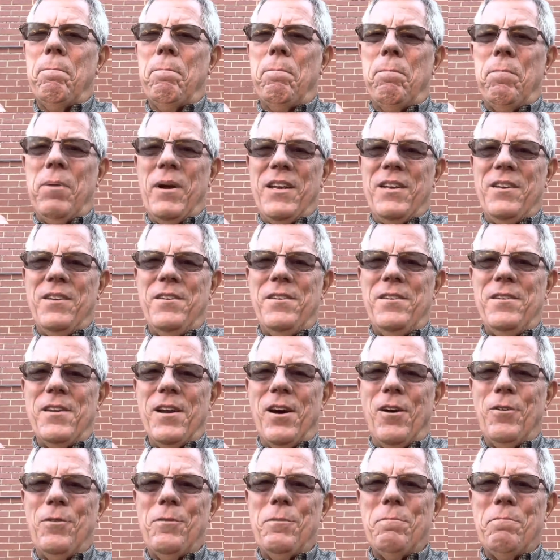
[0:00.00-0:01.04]
But
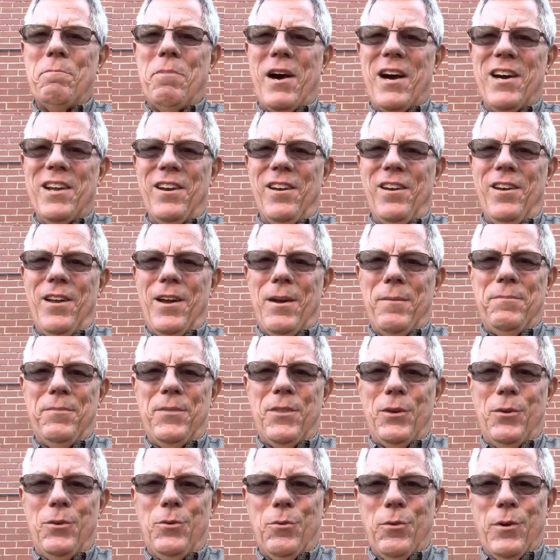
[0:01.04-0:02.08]
don't bottle up
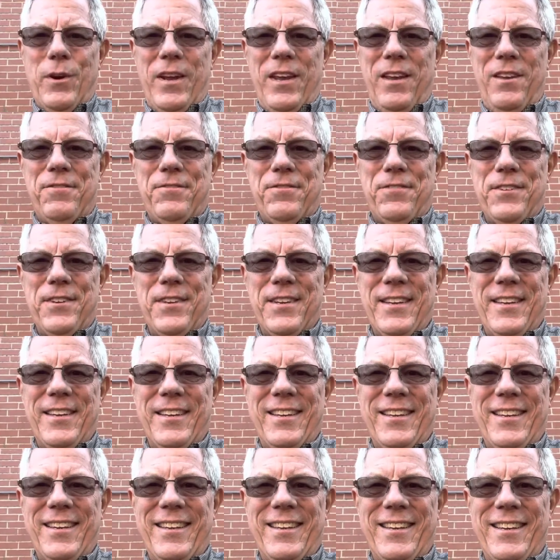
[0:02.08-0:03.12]
the grief.
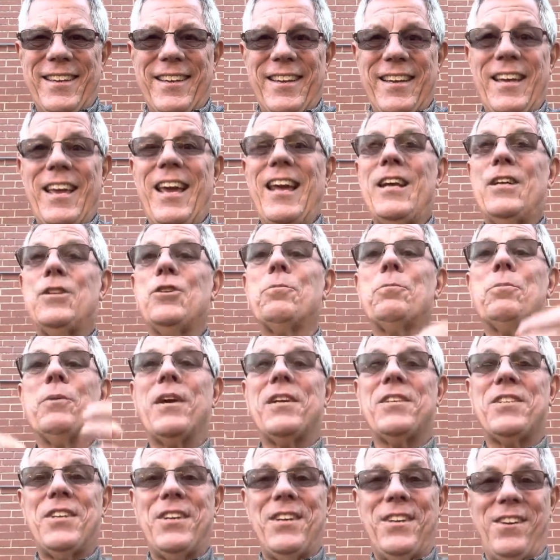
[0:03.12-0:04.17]

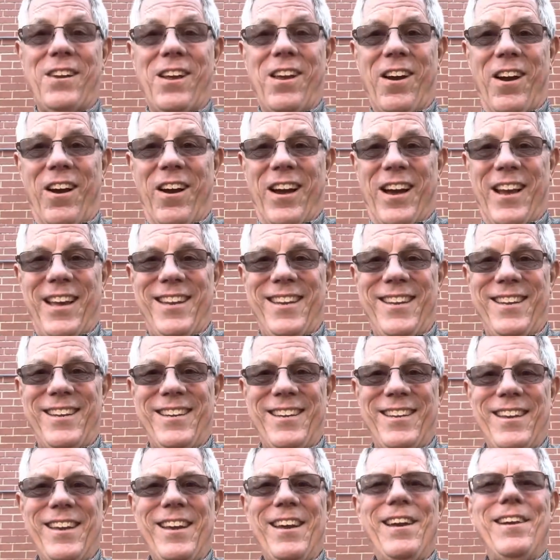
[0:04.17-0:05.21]
Express it to God.
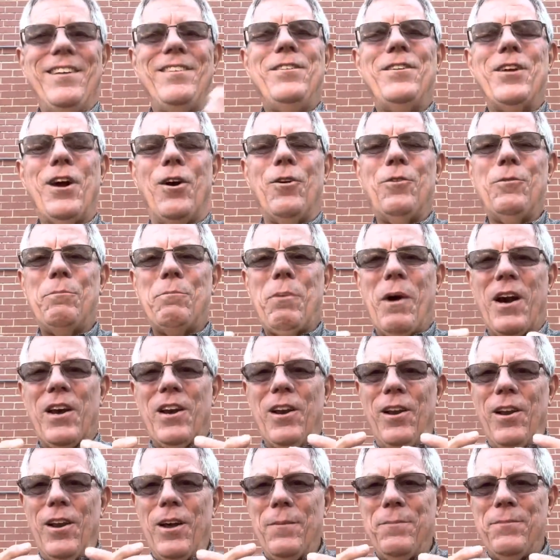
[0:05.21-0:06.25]
Don't
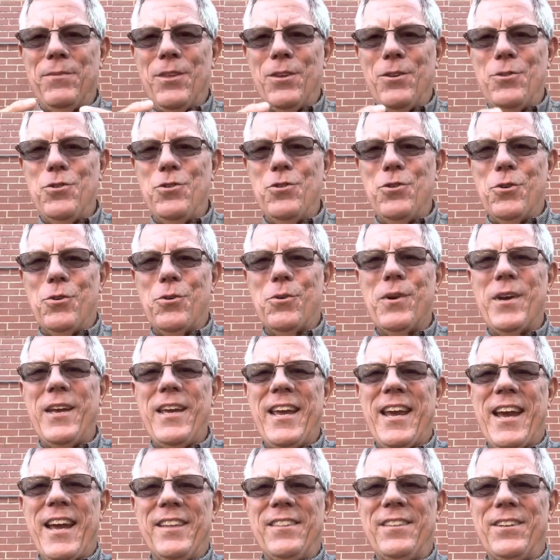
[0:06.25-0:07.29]
bottle up the joy
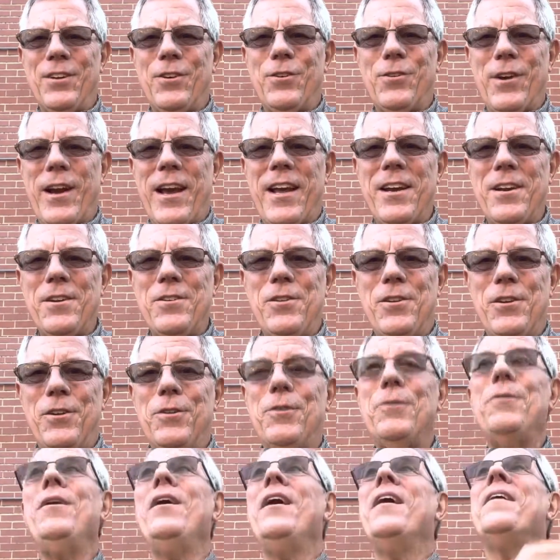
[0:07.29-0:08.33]
and the
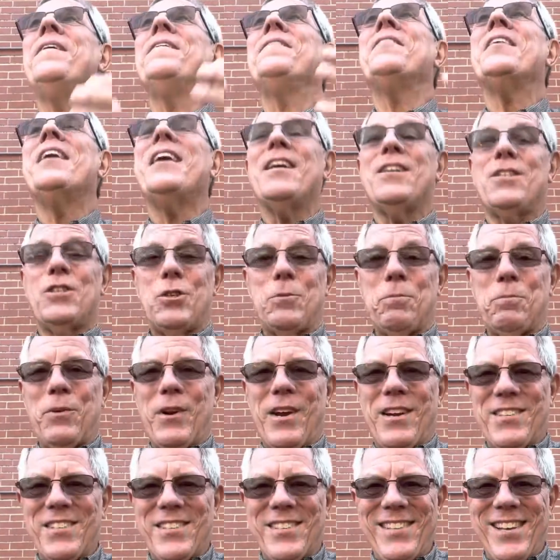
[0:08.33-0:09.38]
gratitude.
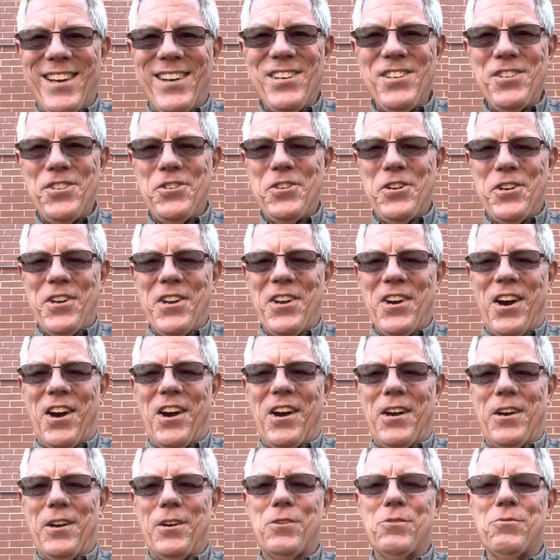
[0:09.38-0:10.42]
Express those to
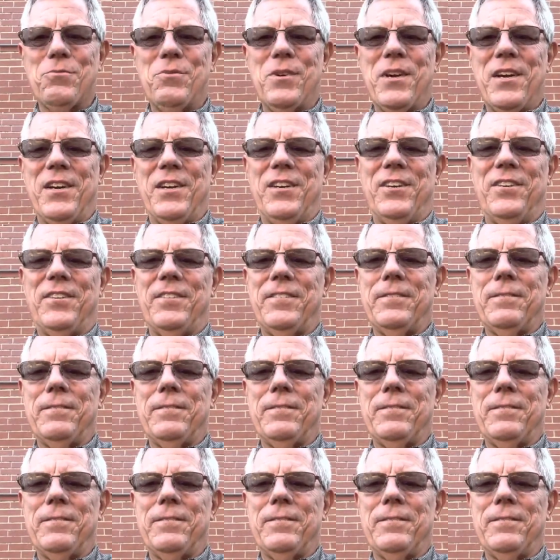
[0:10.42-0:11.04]
God as well.